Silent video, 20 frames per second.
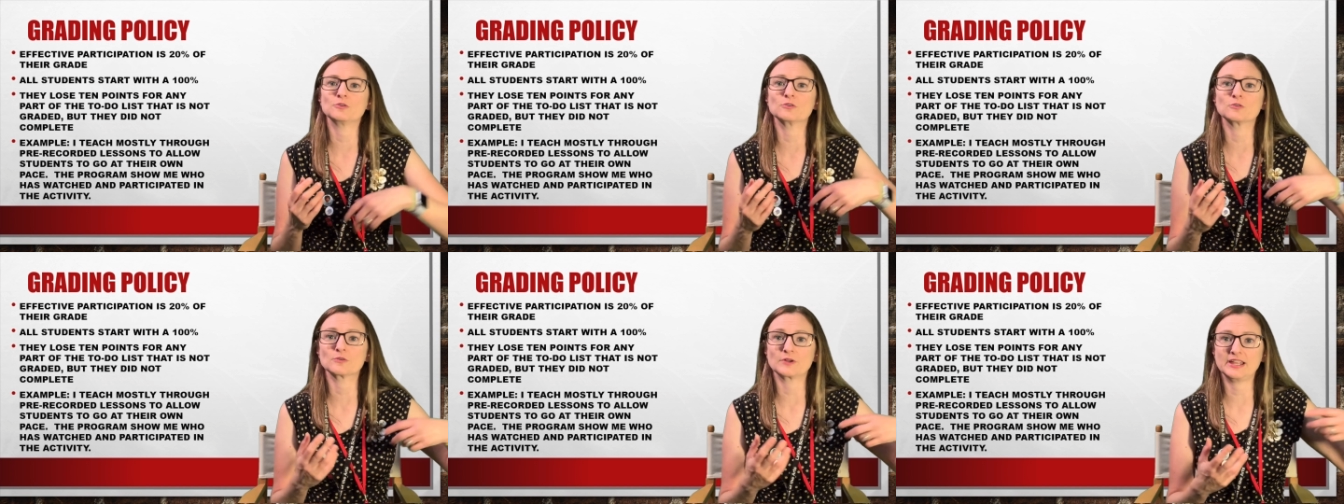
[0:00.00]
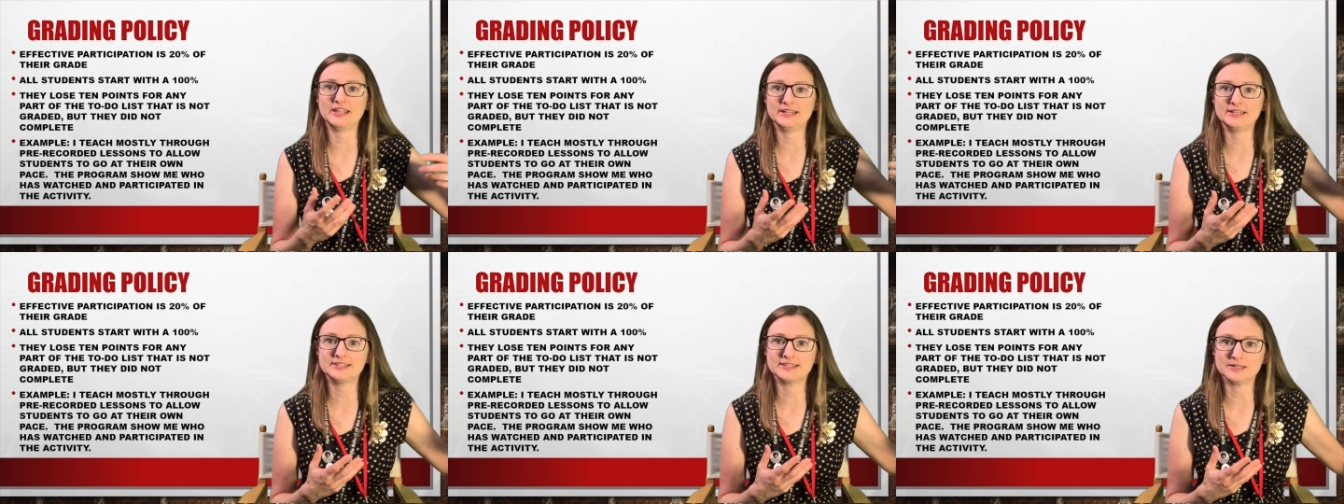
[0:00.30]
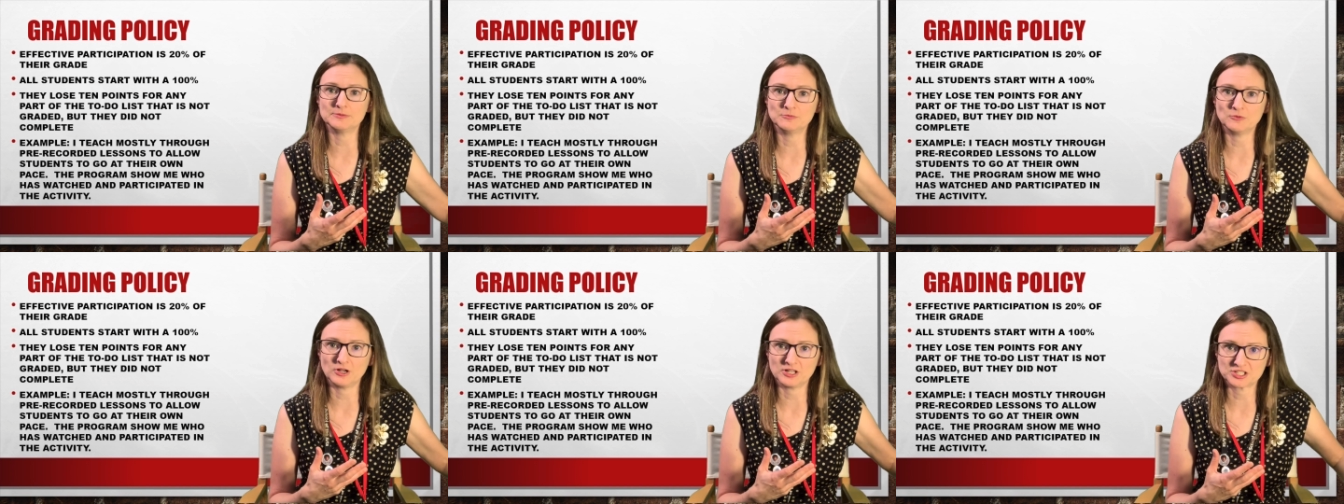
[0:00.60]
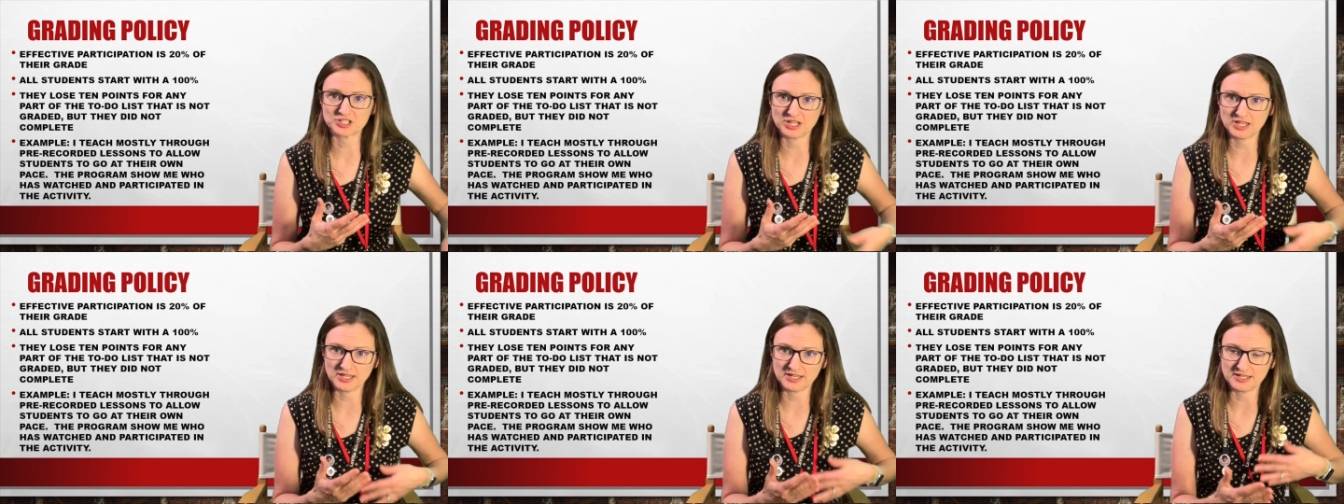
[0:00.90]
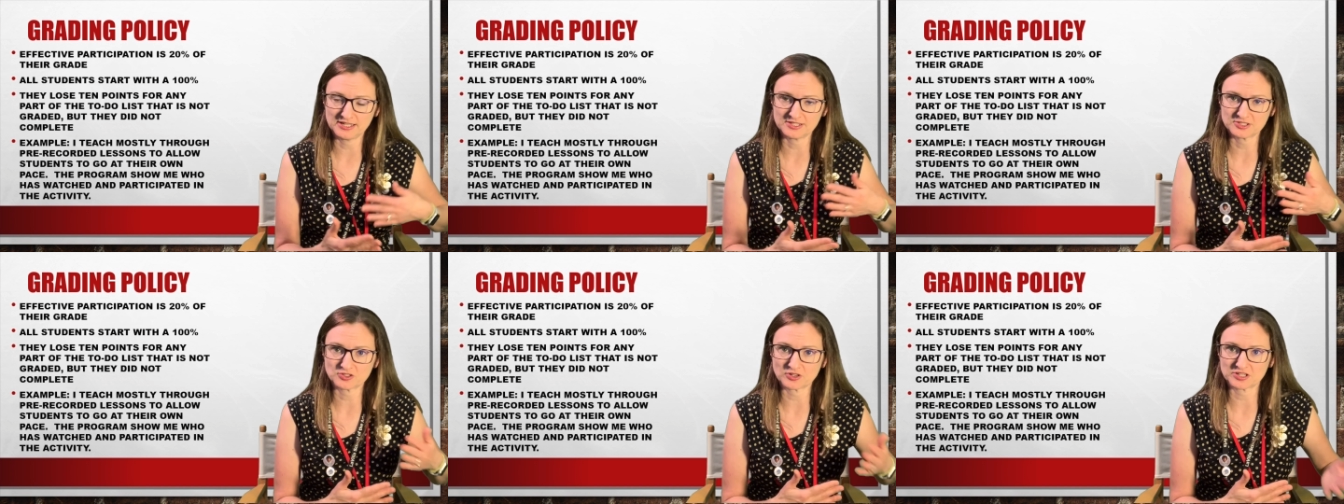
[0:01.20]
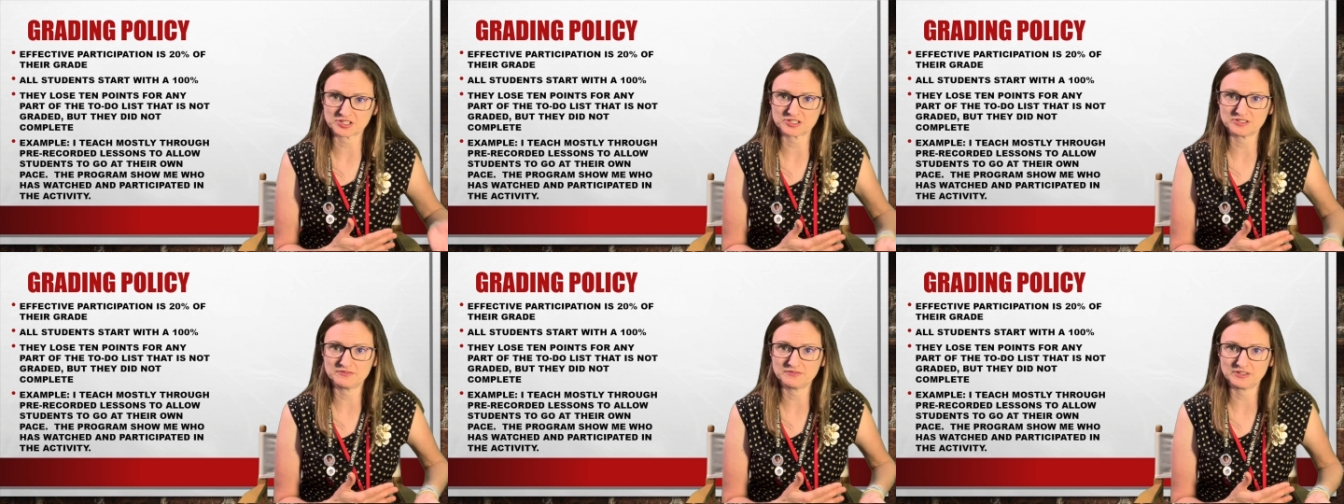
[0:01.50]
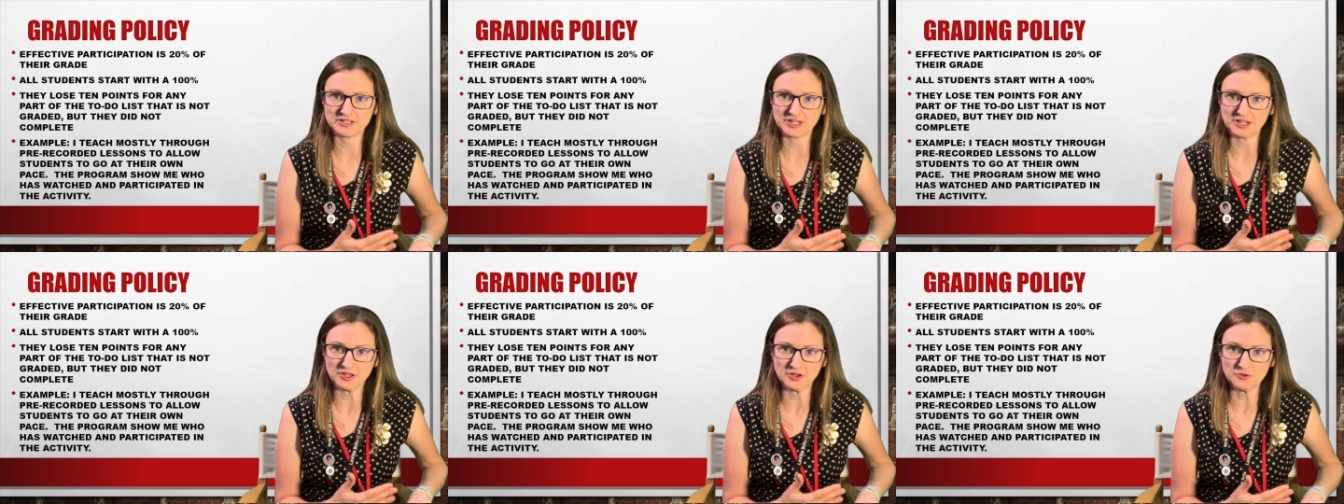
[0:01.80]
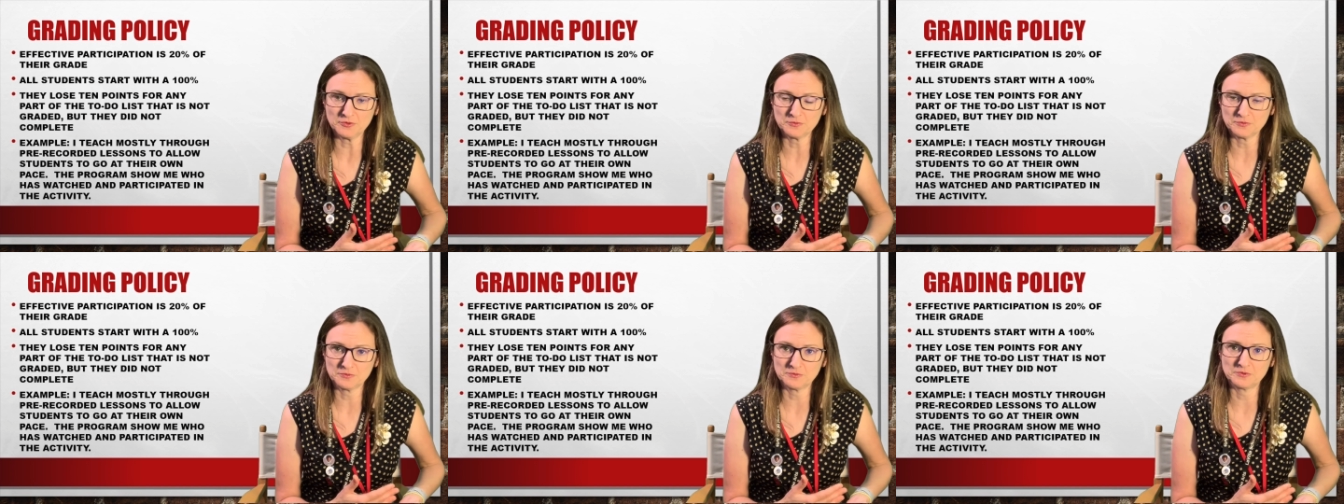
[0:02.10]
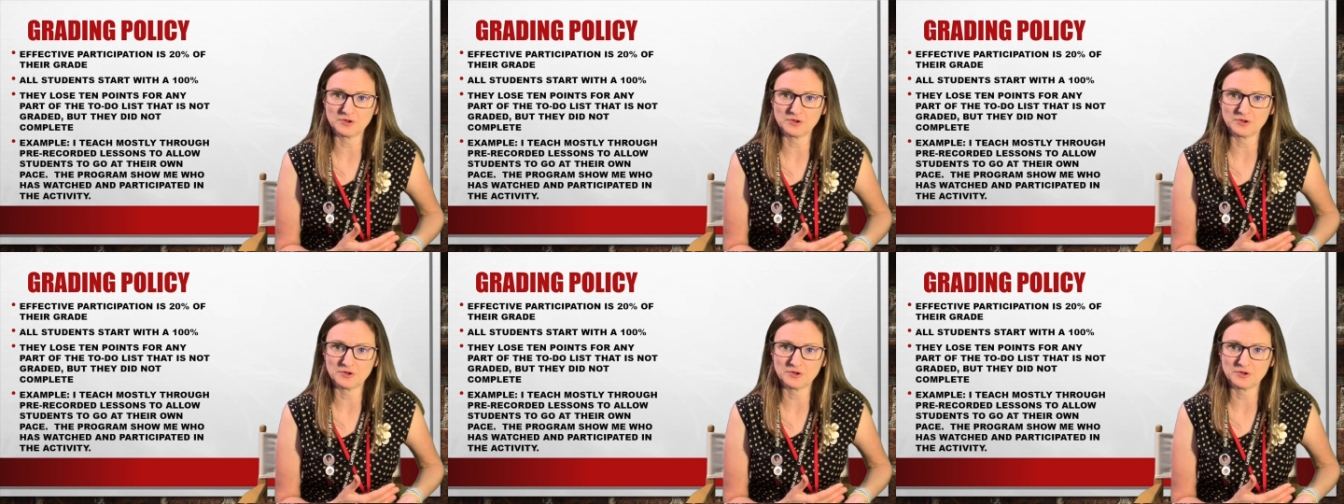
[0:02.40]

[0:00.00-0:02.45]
grade them watching an instruction video,